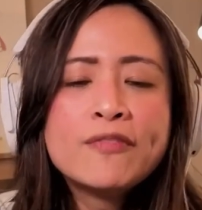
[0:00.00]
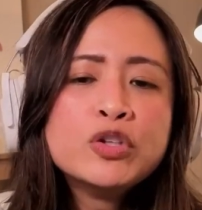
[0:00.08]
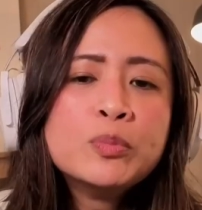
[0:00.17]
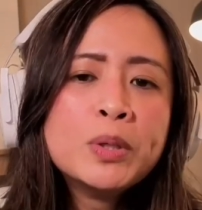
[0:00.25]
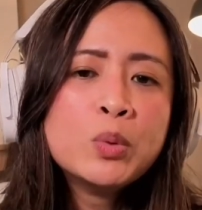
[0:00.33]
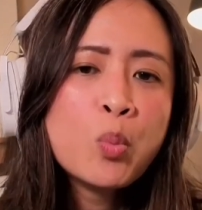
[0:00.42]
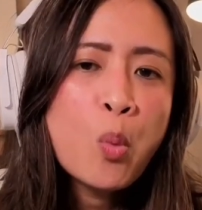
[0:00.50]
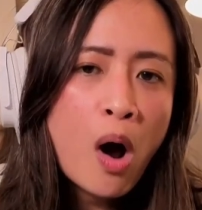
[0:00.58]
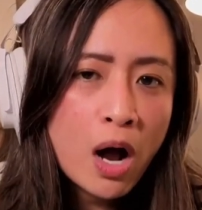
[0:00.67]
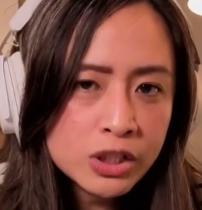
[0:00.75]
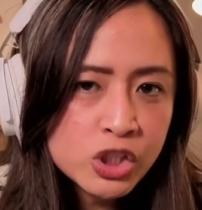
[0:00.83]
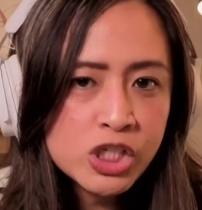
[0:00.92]
you been
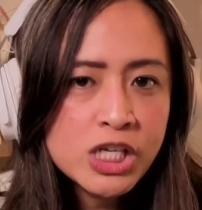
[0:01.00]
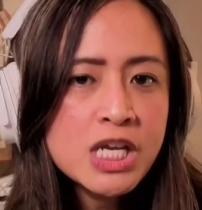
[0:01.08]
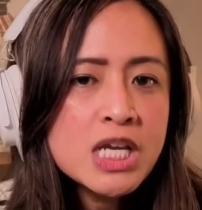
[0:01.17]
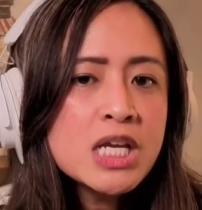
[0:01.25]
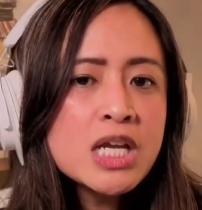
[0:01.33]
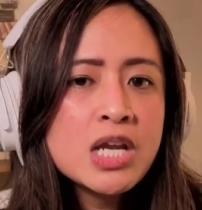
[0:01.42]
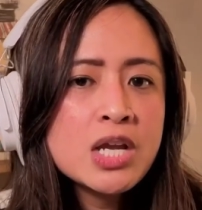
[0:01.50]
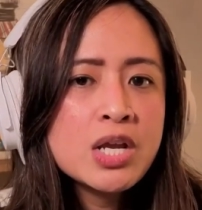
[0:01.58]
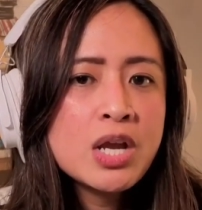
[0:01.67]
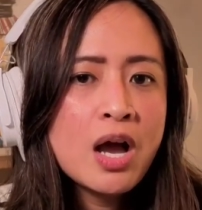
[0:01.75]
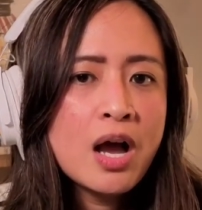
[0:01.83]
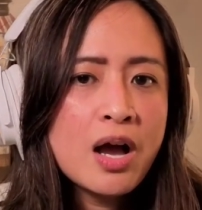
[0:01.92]
watching,
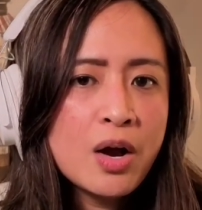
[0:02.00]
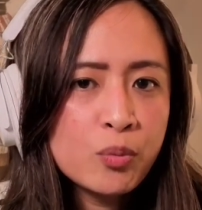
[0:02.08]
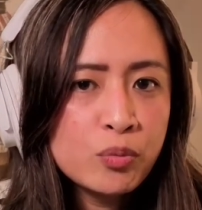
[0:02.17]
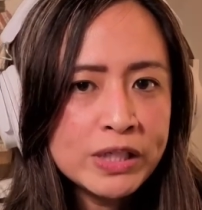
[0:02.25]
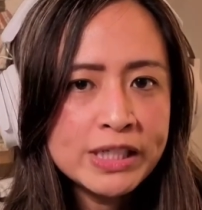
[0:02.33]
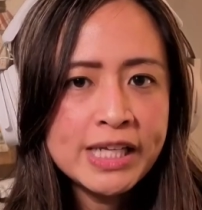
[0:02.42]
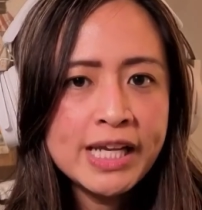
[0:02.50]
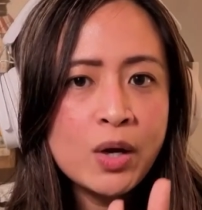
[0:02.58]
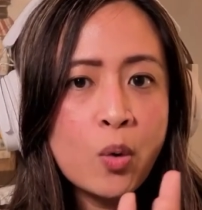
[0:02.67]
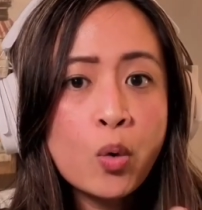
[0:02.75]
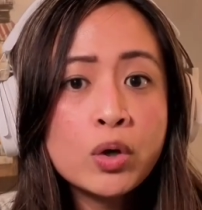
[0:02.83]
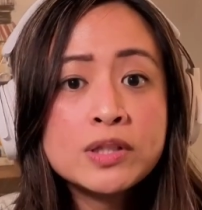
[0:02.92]
reading,
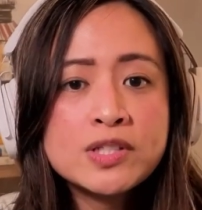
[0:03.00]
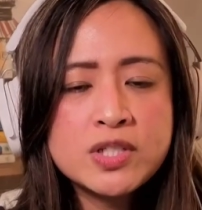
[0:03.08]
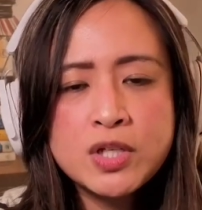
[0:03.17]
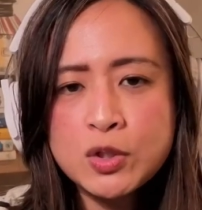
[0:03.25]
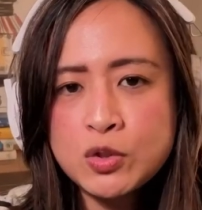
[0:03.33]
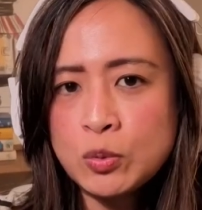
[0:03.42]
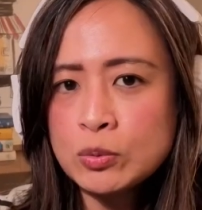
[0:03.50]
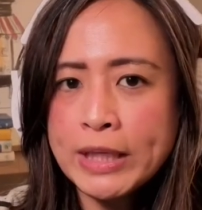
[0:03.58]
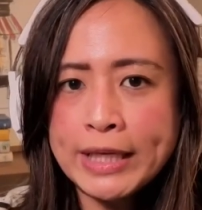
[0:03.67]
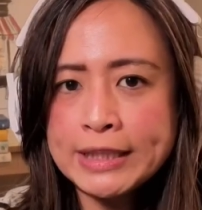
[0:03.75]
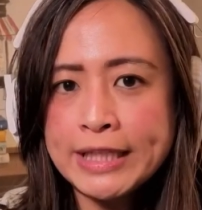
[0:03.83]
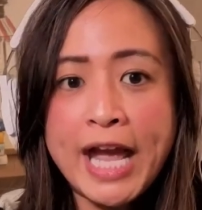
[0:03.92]
or listening to
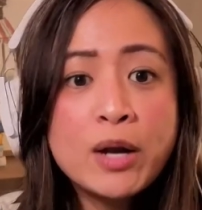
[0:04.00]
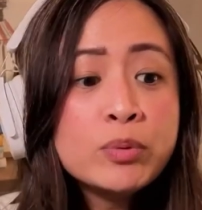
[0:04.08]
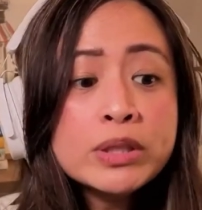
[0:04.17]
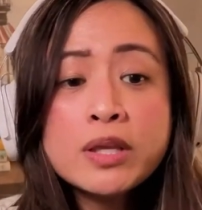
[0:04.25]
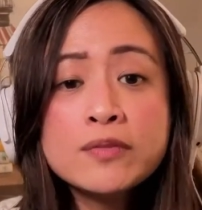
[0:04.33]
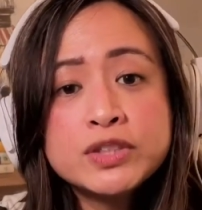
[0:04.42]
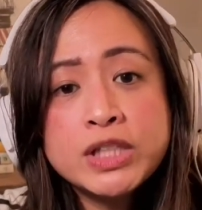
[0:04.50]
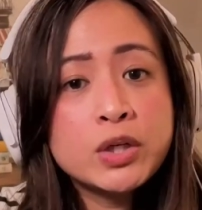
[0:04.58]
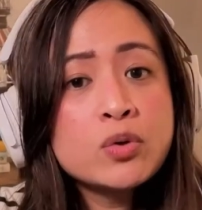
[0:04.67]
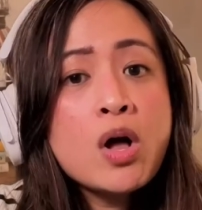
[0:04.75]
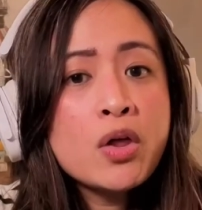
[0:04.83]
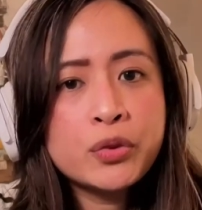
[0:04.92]
lately? And we'd love to
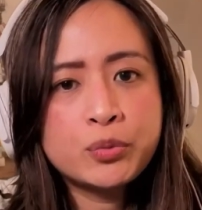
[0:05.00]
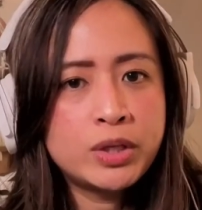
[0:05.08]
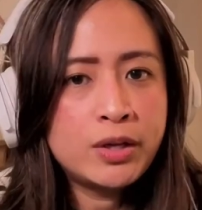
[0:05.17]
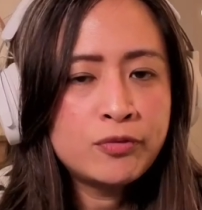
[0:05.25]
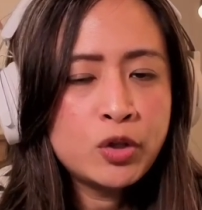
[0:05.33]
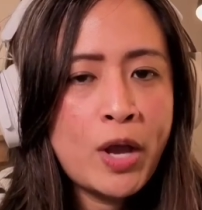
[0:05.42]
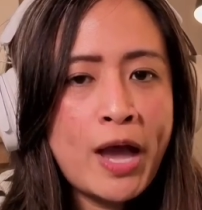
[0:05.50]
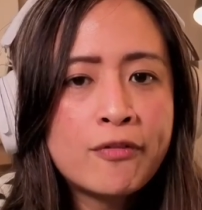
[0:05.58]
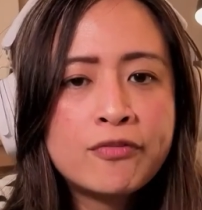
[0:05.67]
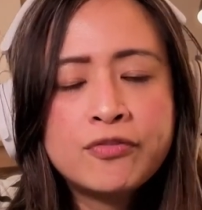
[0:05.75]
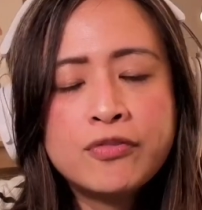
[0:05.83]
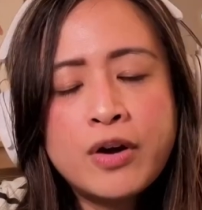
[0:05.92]
hear all three if you have